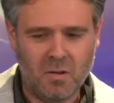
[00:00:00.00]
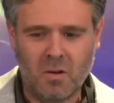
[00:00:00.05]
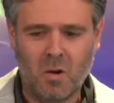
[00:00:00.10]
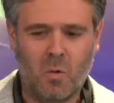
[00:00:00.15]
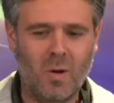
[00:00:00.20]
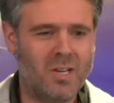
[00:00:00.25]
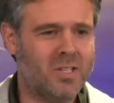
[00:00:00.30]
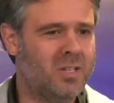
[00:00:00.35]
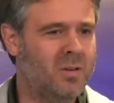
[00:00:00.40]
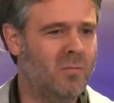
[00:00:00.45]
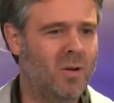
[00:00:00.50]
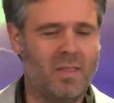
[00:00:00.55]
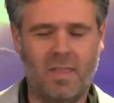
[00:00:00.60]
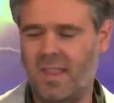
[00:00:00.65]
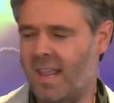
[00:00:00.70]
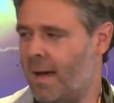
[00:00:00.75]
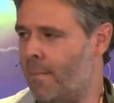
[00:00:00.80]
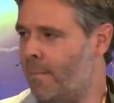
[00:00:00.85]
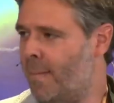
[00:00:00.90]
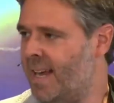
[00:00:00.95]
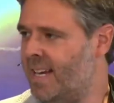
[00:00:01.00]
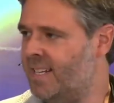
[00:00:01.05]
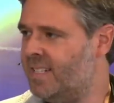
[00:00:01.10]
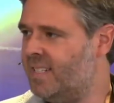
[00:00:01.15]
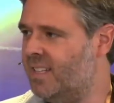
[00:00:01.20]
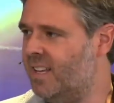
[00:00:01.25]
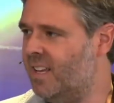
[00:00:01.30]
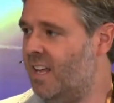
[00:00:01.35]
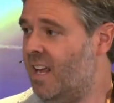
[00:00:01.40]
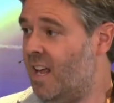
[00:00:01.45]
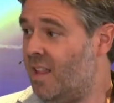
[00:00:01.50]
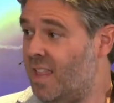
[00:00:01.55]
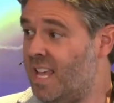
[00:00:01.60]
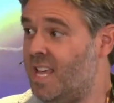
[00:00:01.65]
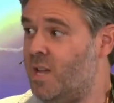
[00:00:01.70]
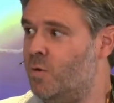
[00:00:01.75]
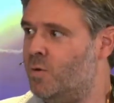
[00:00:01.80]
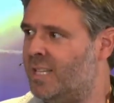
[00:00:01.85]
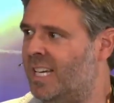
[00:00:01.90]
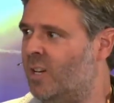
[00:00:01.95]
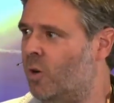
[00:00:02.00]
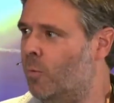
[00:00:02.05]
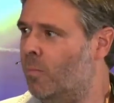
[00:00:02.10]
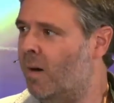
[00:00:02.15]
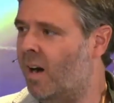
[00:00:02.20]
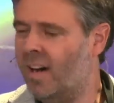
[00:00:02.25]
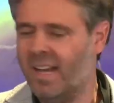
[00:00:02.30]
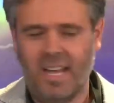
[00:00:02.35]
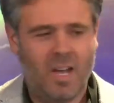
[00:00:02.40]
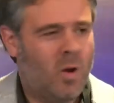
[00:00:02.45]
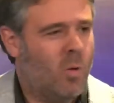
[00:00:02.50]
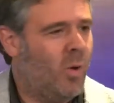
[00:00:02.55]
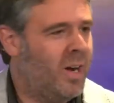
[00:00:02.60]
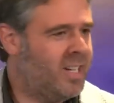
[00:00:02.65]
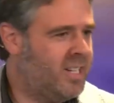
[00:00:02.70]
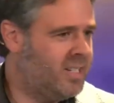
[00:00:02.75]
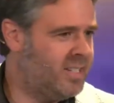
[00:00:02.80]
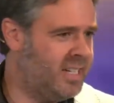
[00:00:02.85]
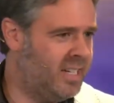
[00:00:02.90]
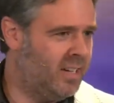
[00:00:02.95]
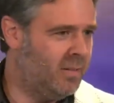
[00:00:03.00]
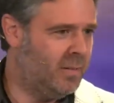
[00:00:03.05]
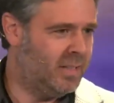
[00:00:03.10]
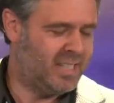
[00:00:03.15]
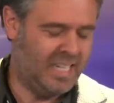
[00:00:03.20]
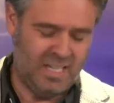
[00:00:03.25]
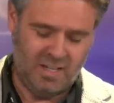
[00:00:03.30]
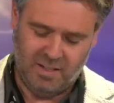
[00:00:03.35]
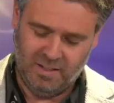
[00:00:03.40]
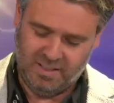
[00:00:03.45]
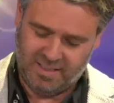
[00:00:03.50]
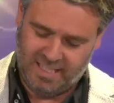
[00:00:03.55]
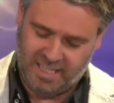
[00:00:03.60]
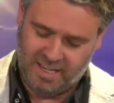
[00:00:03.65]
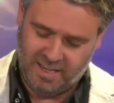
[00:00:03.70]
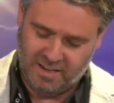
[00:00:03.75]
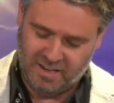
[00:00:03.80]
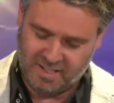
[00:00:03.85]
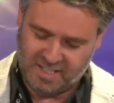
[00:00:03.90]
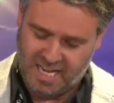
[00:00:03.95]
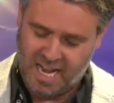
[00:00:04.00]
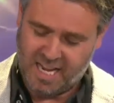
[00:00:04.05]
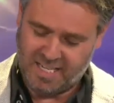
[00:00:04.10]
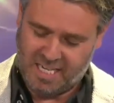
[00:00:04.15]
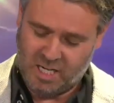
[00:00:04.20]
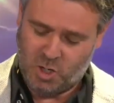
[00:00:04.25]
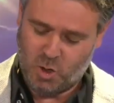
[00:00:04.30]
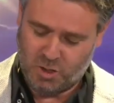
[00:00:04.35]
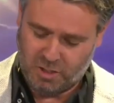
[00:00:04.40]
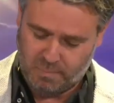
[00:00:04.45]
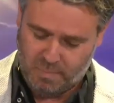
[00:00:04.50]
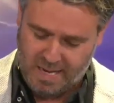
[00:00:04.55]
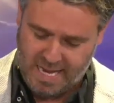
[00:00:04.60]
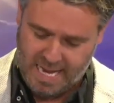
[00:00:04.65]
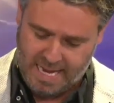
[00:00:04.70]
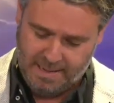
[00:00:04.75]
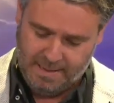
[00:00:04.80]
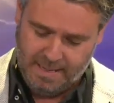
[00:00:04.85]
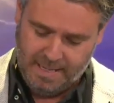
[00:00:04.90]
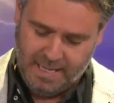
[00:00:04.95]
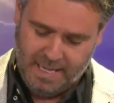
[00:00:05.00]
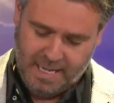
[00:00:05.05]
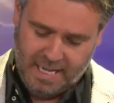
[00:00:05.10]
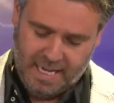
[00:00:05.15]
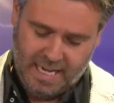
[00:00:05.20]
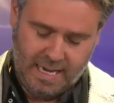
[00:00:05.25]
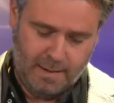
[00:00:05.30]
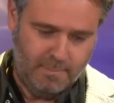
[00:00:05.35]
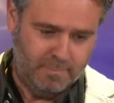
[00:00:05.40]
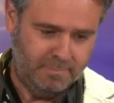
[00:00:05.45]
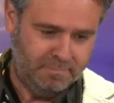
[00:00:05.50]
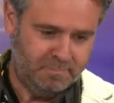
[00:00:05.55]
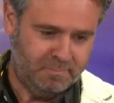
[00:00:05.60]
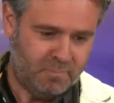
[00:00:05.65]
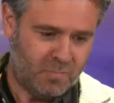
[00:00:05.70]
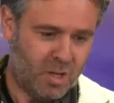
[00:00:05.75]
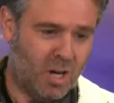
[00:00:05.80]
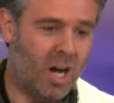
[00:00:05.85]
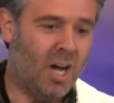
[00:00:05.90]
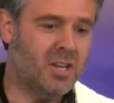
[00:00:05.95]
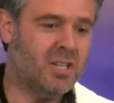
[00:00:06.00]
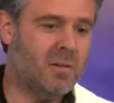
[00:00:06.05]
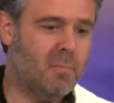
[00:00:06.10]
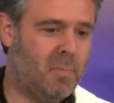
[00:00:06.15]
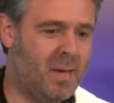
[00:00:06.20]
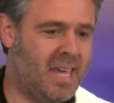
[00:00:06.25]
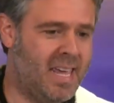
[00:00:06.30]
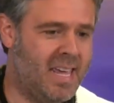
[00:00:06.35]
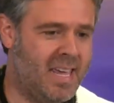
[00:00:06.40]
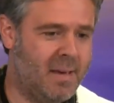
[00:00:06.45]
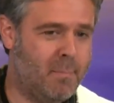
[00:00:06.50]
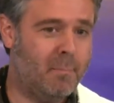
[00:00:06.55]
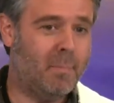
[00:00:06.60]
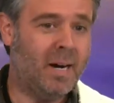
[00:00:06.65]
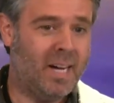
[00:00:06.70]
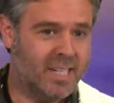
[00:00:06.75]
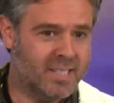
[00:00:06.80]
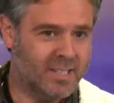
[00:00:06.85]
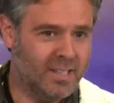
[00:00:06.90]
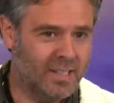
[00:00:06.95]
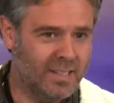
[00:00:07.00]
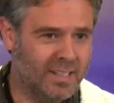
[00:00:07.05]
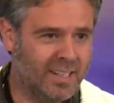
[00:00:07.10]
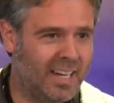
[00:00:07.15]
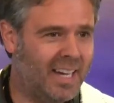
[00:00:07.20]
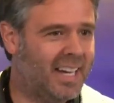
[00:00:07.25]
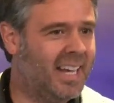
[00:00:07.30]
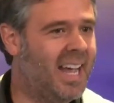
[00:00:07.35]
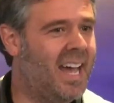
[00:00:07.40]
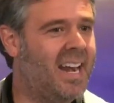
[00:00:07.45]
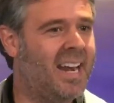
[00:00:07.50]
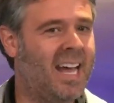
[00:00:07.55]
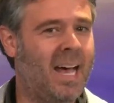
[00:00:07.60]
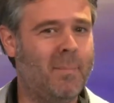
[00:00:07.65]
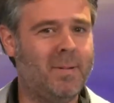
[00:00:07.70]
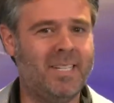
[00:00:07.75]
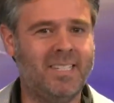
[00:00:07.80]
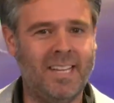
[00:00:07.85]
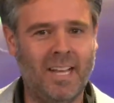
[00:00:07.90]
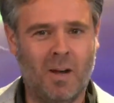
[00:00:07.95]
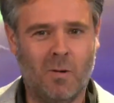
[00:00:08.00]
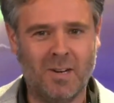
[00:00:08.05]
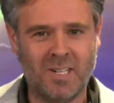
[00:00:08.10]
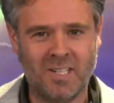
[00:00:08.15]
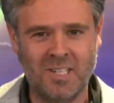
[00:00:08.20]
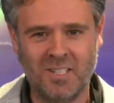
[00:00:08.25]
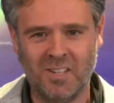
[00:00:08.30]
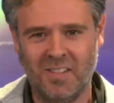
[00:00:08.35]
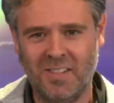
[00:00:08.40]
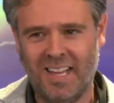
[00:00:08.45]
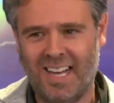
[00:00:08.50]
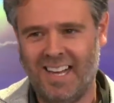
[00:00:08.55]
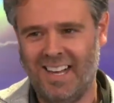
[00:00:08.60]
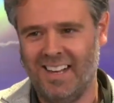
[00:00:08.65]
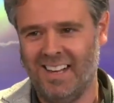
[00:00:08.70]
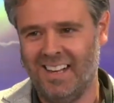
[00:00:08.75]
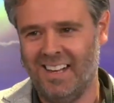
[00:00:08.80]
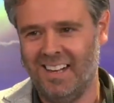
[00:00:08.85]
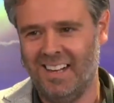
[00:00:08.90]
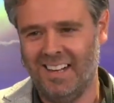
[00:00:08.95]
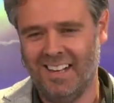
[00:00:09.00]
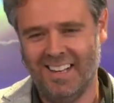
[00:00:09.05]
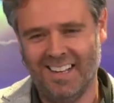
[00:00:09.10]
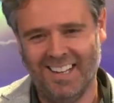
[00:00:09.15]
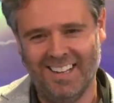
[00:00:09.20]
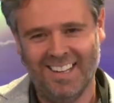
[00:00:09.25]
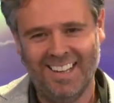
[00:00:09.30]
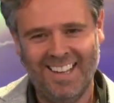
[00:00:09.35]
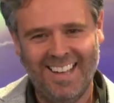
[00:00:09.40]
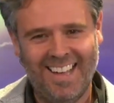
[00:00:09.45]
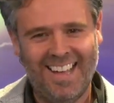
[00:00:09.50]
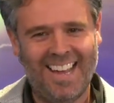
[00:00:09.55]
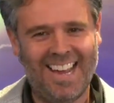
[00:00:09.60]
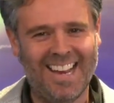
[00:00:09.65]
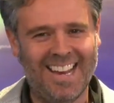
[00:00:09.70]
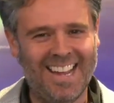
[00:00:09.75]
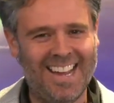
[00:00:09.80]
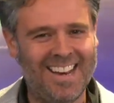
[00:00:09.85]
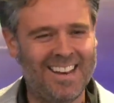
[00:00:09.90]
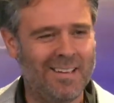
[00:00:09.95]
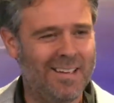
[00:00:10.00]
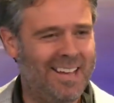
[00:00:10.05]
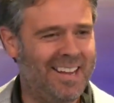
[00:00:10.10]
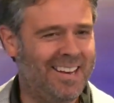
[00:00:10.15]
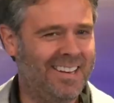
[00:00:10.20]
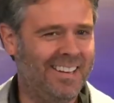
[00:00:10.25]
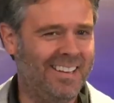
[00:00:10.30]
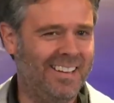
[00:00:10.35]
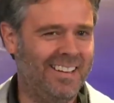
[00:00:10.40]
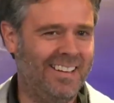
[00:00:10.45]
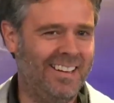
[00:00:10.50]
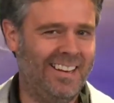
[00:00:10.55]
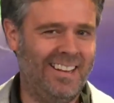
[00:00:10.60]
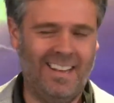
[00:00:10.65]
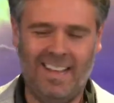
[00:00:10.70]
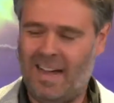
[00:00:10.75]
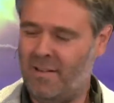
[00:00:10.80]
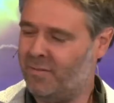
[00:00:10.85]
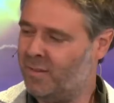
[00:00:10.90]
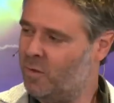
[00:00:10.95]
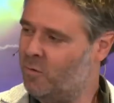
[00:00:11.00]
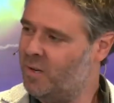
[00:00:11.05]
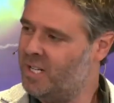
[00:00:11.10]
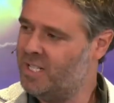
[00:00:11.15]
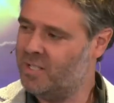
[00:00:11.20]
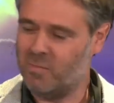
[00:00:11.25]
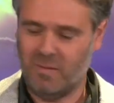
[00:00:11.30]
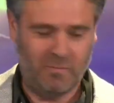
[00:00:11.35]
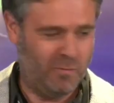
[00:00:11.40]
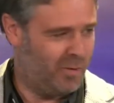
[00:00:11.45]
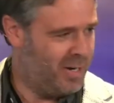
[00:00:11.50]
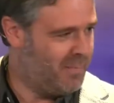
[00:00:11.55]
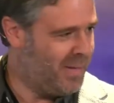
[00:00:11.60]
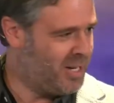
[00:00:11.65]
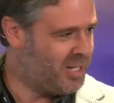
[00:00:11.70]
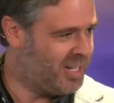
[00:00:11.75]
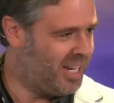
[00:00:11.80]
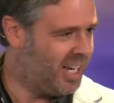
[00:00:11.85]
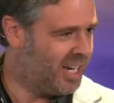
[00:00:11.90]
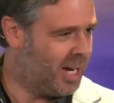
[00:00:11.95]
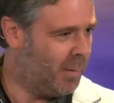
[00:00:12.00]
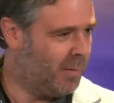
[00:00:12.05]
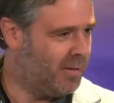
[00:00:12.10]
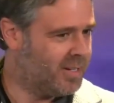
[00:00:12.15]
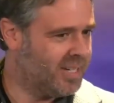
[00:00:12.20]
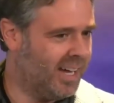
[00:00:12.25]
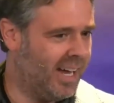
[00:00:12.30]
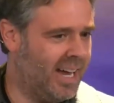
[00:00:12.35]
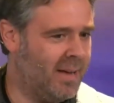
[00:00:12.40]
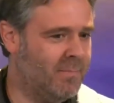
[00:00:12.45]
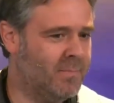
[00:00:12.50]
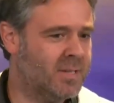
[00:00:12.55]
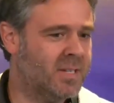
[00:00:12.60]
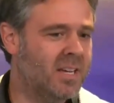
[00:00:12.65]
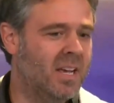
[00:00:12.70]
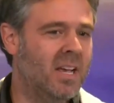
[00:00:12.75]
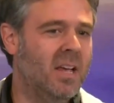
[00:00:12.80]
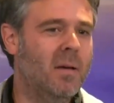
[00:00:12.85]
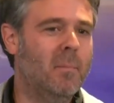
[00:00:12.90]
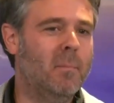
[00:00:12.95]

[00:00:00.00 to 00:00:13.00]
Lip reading: you can question whether that makes the EU single market quite as singular as it could be. Under B, Basel, again, happy to take questions on that in the afterwards. We've already mentioned it a couple of times,